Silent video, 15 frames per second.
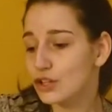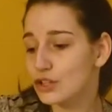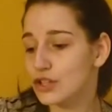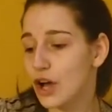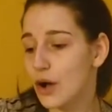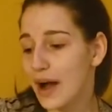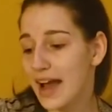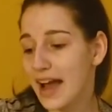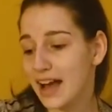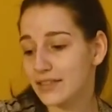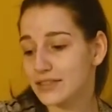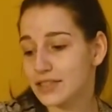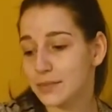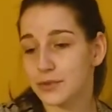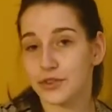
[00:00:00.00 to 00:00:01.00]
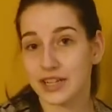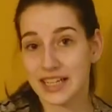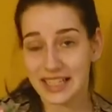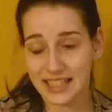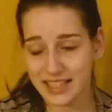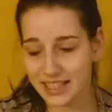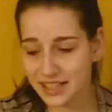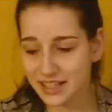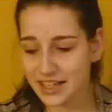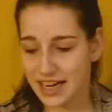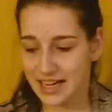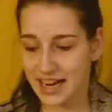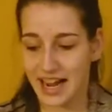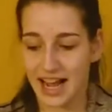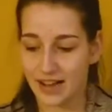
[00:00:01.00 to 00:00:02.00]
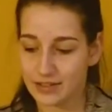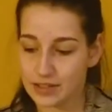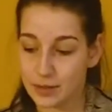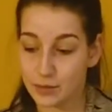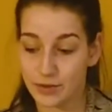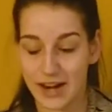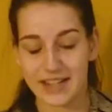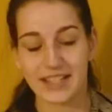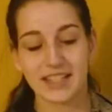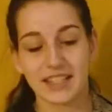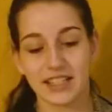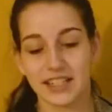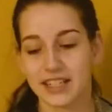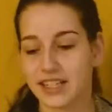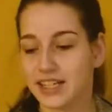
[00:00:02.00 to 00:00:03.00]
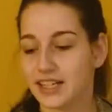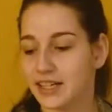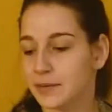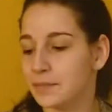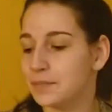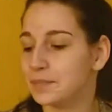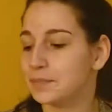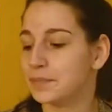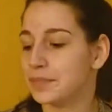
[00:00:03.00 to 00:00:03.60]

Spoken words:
So I have some green glitter and I have some red glitter here.